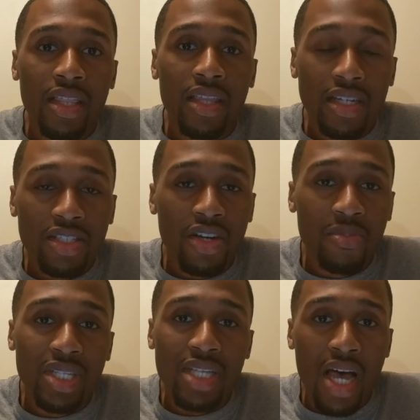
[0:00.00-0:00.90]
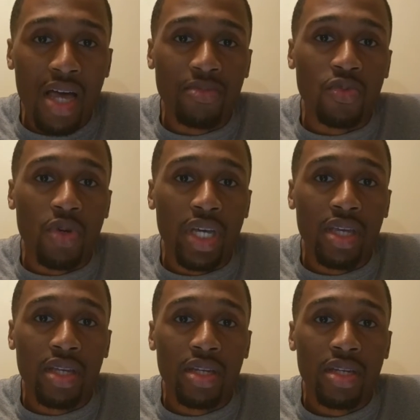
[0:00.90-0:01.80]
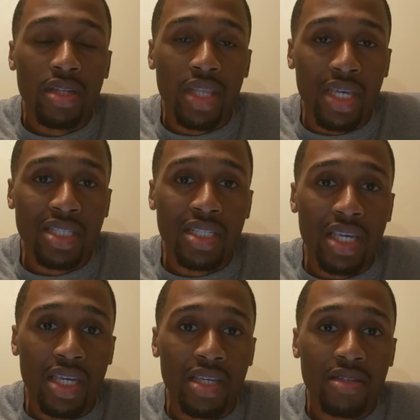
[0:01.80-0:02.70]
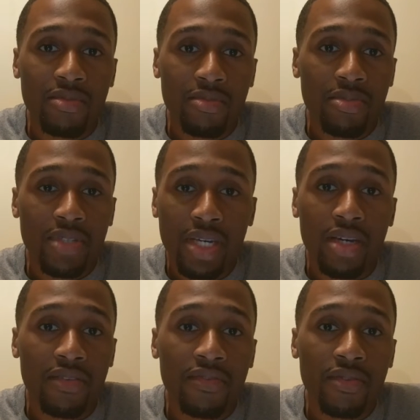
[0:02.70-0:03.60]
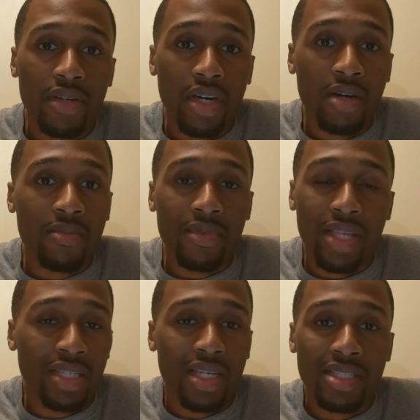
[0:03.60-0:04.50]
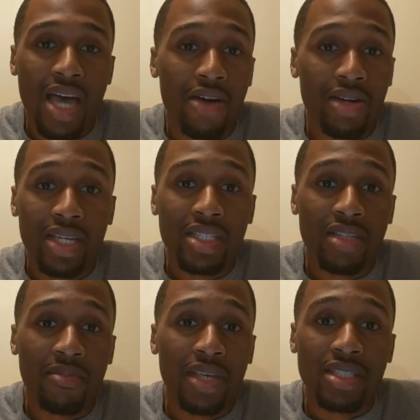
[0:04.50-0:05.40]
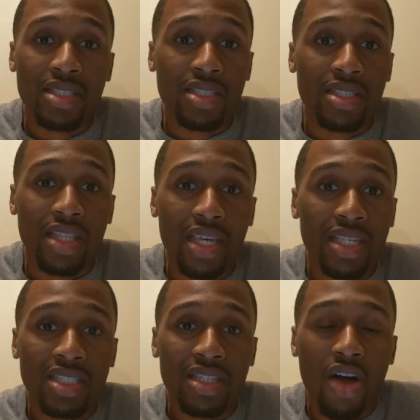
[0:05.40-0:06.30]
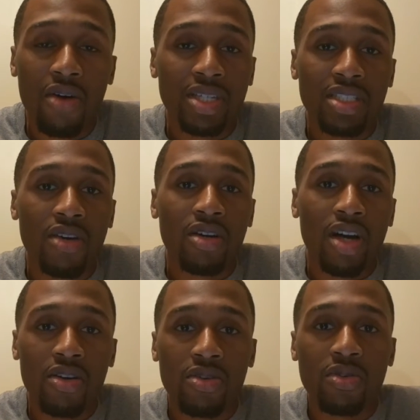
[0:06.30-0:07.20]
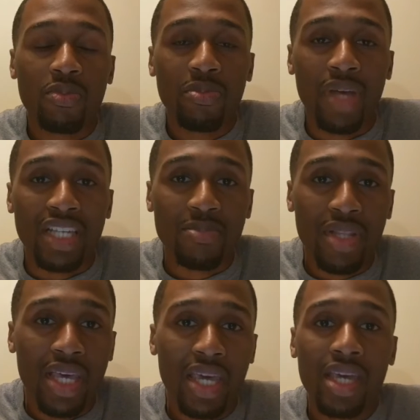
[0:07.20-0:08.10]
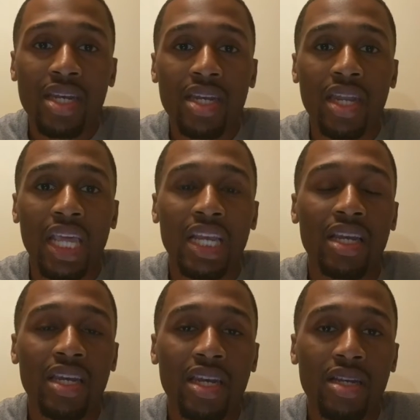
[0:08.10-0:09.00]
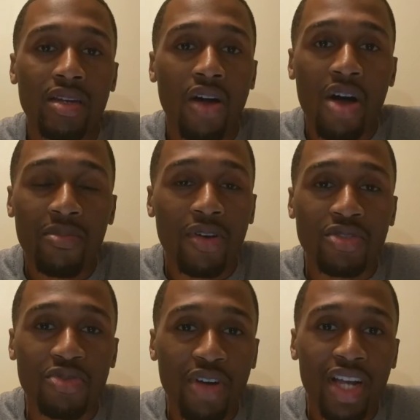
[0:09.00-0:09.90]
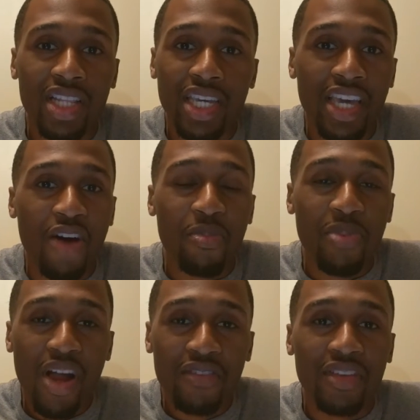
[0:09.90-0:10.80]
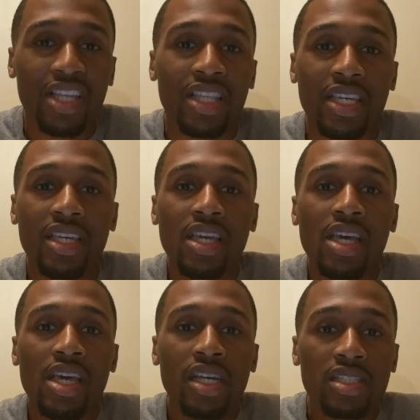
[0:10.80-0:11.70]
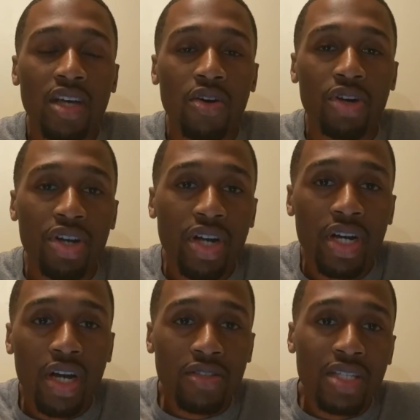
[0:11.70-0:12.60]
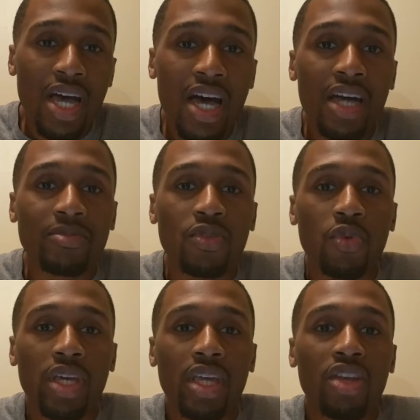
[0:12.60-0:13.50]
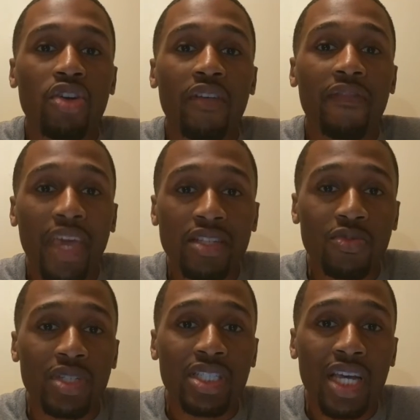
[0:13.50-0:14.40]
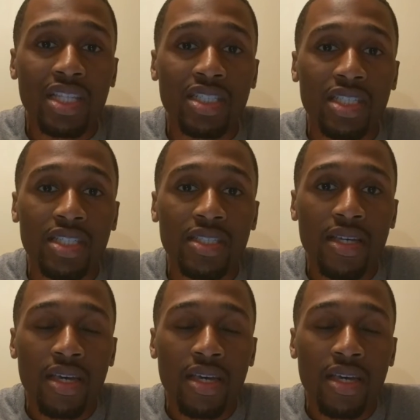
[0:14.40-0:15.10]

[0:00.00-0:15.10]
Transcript: there's going to be times when things get tough. That's how it is in businesses. Things always don't go as planned. They almost rarely go perfectly. So during those times when you're faced with challenges,